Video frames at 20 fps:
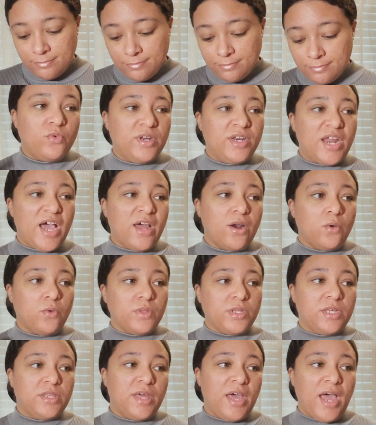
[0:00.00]
Not
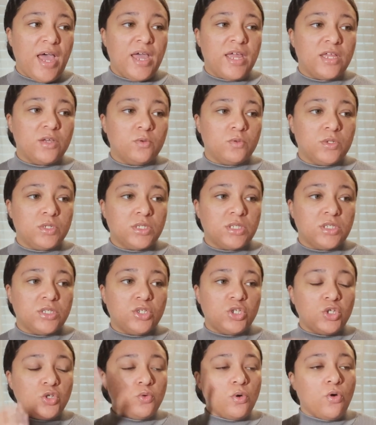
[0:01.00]
only that, it was
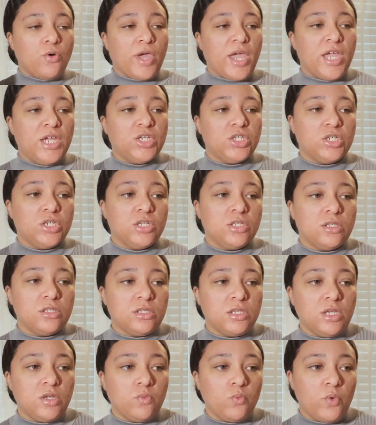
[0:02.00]
two occasions
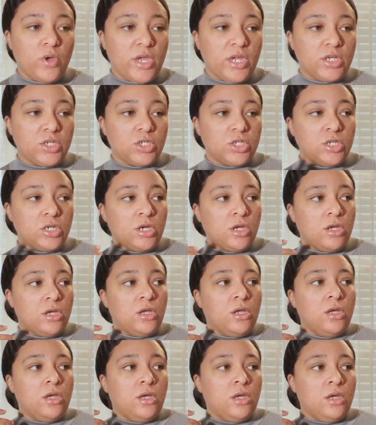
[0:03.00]
in which
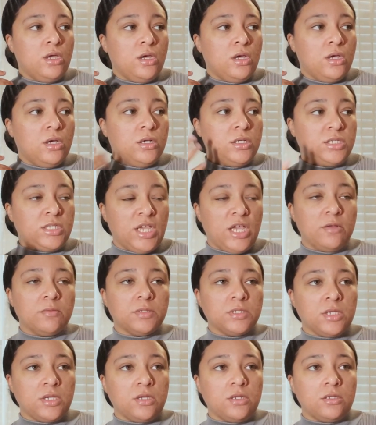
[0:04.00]

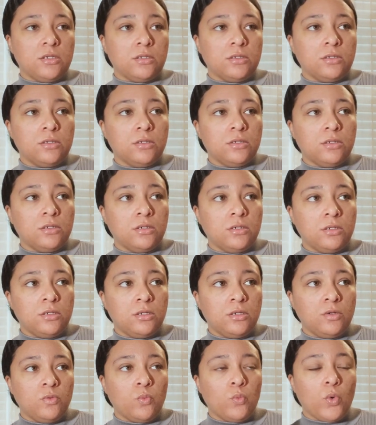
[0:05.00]
Samson
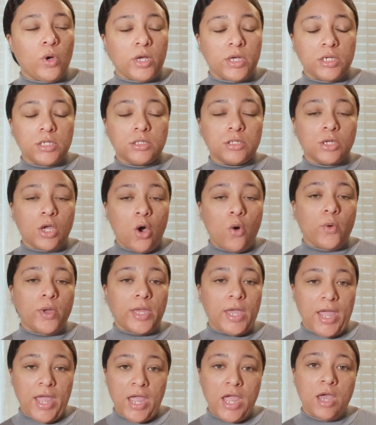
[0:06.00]
was going
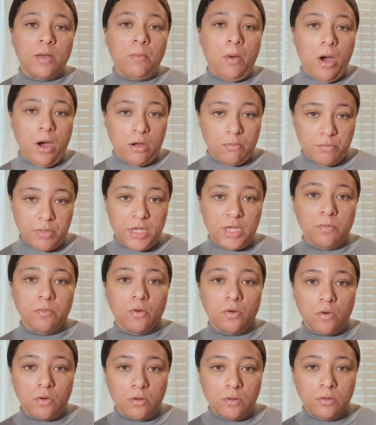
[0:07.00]
ham on
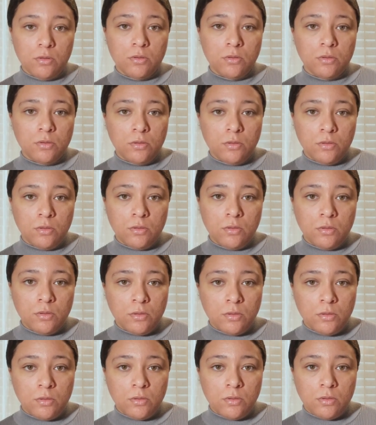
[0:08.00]
people,
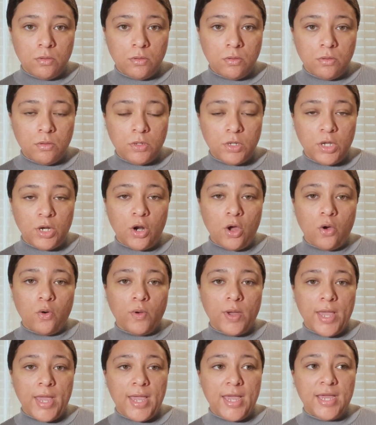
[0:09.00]
you
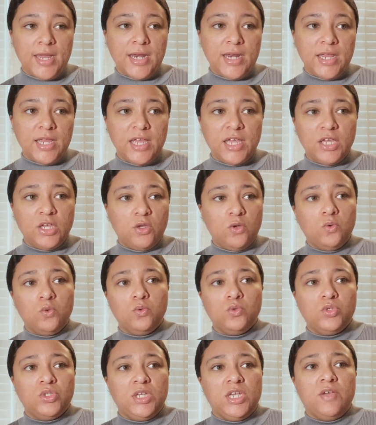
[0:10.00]
know, and he
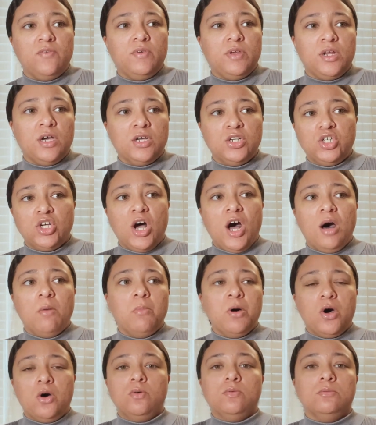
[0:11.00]
used even a
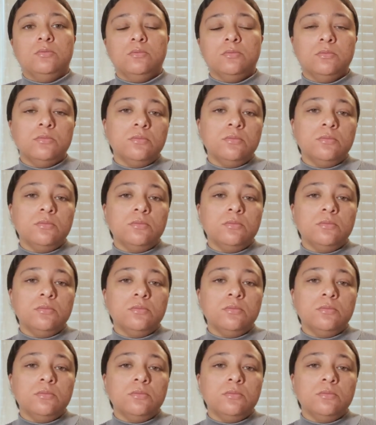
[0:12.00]
jawbone